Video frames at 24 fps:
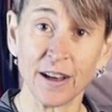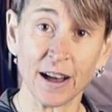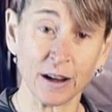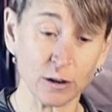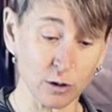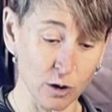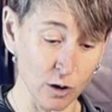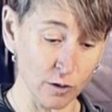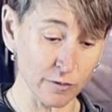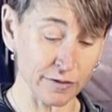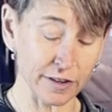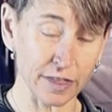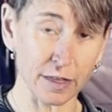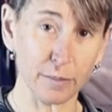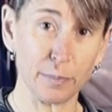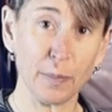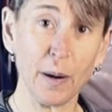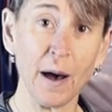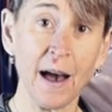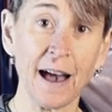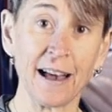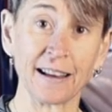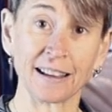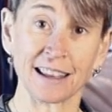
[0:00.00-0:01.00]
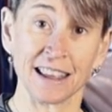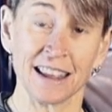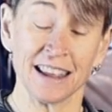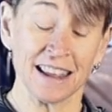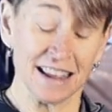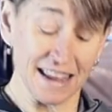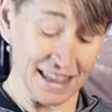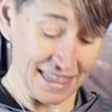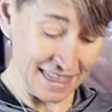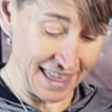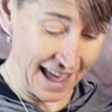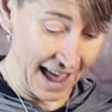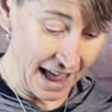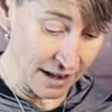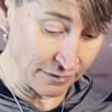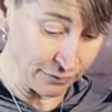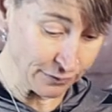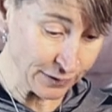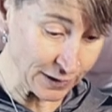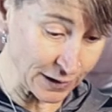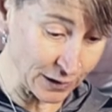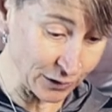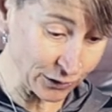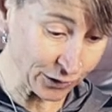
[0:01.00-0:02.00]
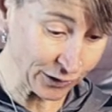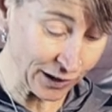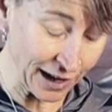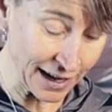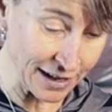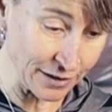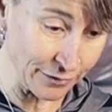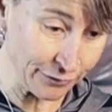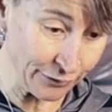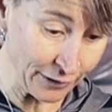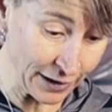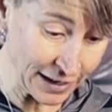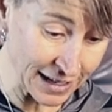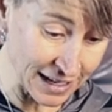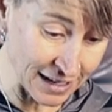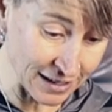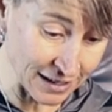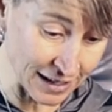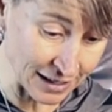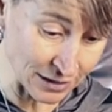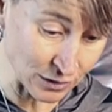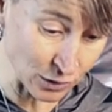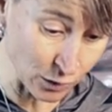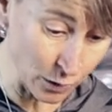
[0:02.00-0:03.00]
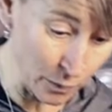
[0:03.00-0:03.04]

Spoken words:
out over the puck? That feels kind of funny. You get